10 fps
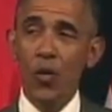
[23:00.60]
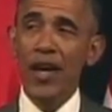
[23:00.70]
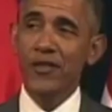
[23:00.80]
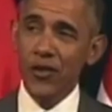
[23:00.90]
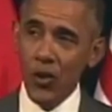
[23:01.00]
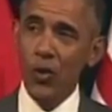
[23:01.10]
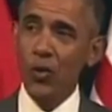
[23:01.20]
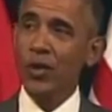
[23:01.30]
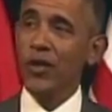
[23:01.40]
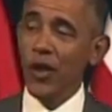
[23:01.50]
had
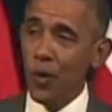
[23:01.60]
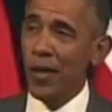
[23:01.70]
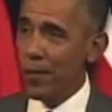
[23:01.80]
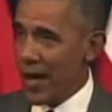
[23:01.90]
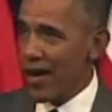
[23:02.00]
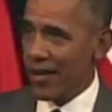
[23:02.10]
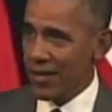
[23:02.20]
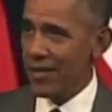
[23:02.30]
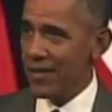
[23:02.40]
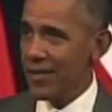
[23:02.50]
two Cuban
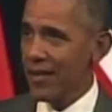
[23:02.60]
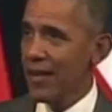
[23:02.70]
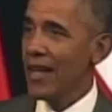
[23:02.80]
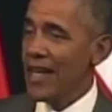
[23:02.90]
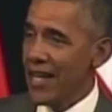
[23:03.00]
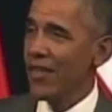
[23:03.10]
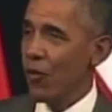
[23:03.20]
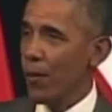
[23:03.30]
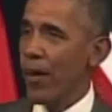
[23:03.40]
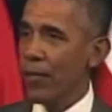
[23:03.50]
Americans in the
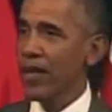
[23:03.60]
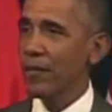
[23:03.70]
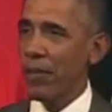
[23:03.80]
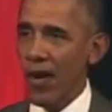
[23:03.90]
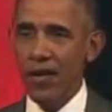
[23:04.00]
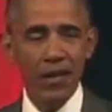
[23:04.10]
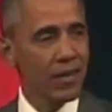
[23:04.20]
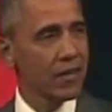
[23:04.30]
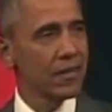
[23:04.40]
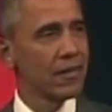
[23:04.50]
Republican Party
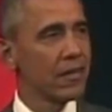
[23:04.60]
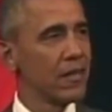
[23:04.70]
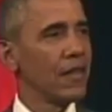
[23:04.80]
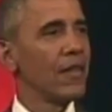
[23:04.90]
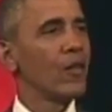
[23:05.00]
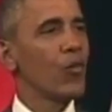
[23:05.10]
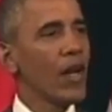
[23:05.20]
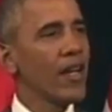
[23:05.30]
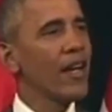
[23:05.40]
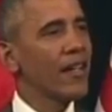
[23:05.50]

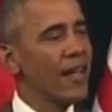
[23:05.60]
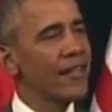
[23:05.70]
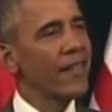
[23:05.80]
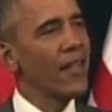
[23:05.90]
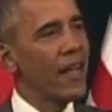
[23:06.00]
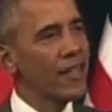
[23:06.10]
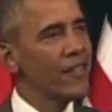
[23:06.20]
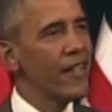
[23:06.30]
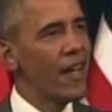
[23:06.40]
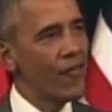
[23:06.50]
running against the
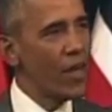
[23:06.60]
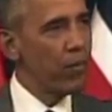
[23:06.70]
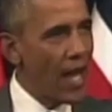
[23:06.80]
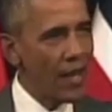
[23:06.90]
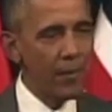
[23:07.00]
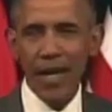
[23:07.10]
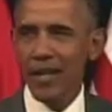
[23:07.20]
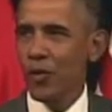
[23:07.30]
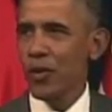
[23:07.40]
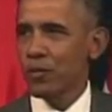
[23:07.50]
legacy of a black man
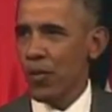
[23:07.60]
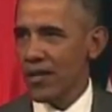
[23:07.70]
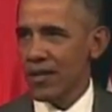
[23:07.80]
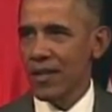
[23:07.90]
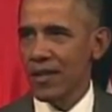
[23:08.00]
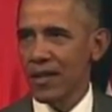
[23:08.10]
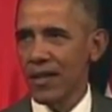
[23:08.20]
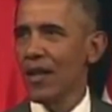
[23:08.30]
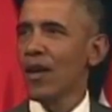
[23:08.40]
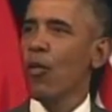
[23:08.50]
who was president,
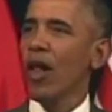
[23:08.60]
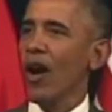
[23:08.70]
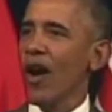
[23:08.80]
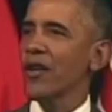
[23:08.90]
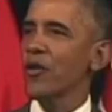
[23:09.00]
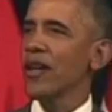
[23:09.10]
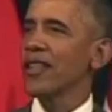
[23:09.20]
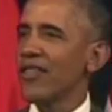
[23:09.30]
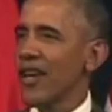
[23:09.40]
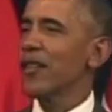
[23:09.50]
while arguing
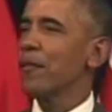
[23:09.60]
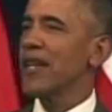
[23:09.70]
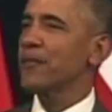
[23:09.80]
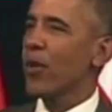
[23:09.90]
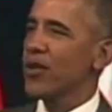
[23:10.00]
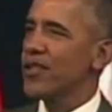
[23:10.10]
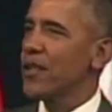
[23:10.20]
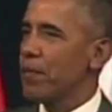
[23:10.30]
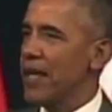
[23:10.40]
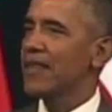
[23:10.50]
that they're the best person to
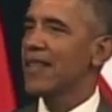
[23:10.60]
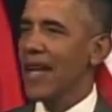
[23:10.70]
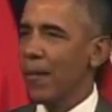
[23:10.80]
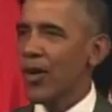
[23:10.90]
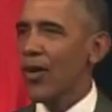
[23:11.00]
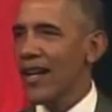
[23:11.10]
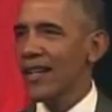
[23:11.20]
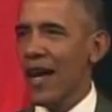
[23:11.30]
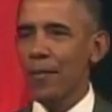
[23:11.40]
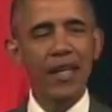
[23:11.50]
beat the Democratic
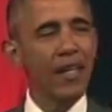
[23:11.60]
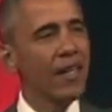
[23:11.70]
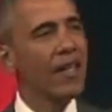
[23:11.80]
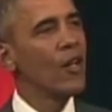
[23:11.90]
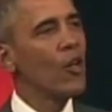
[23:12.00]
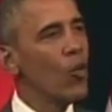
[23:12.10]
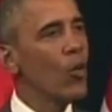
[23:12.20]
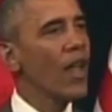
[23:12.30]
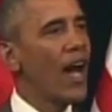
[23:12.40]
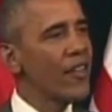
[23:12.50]
nominee, who
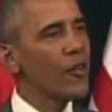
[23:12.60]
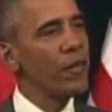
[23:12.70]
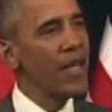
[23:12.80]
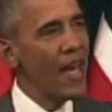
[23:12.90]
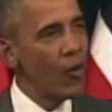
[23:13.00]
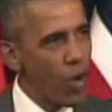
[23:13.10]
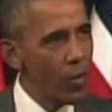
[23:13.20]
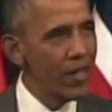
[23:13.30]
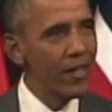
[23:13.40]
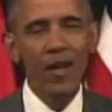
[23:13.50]
will either be a
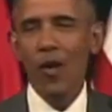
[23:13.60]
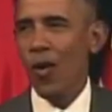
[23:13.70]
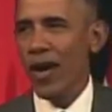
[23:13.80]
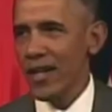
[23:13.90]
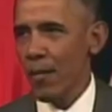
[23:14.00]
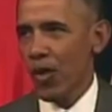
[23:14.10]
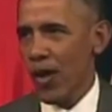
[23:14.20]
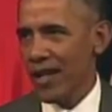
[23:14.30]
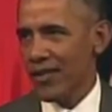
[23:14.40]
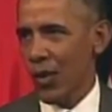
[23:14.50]
woman or a
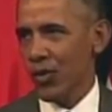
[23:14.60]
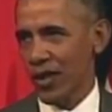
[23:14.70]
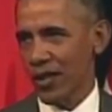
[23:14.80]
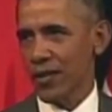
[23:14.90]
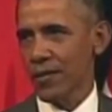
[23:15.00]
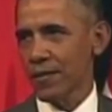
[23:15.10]
Democratic socialist.